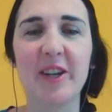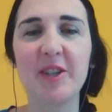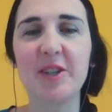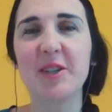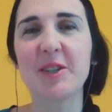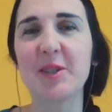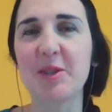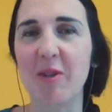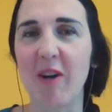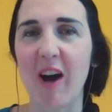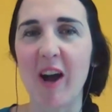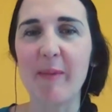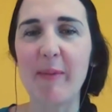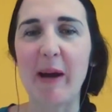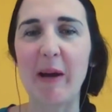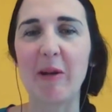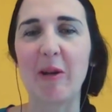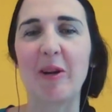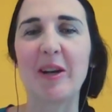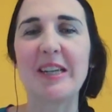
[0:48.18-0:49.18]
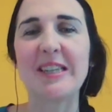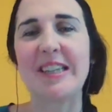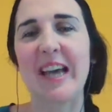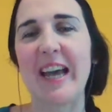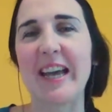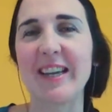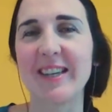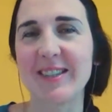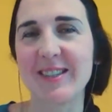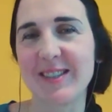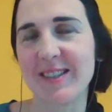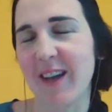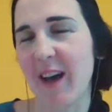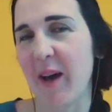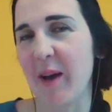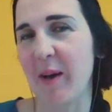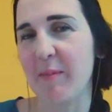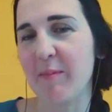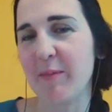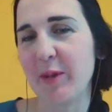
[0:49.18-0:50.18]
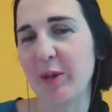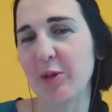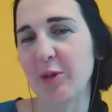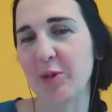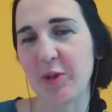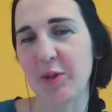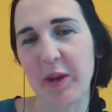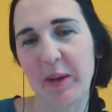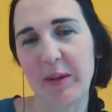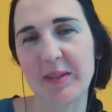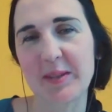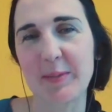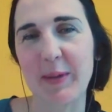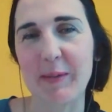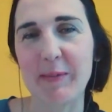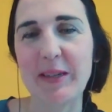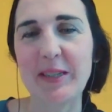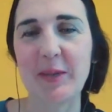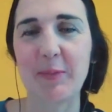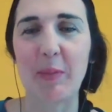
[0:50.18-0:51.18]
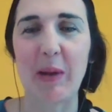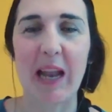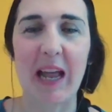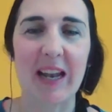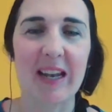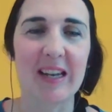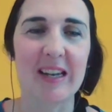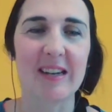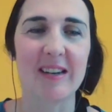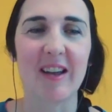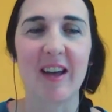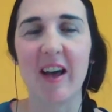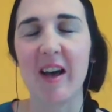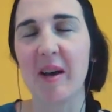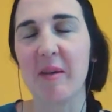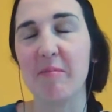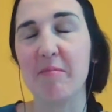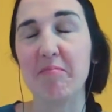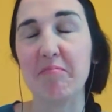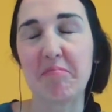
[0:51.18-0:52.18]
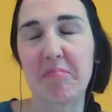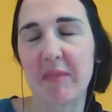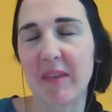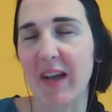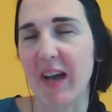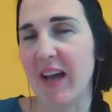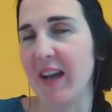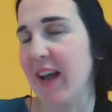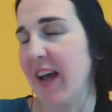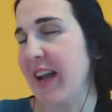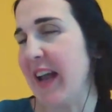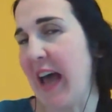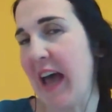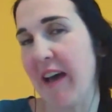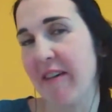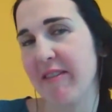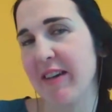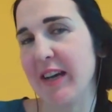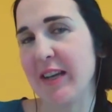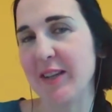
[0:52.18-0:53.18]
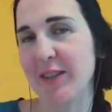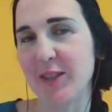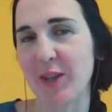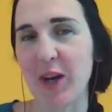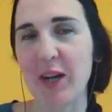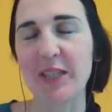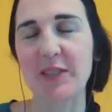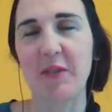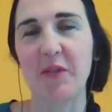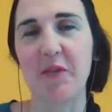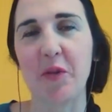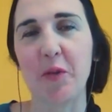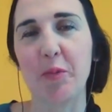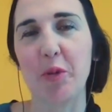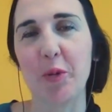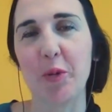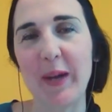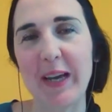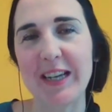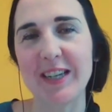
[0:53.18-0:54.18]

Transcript: Could you describe how long it takes um, your drones maybe to plant um an area the size of a football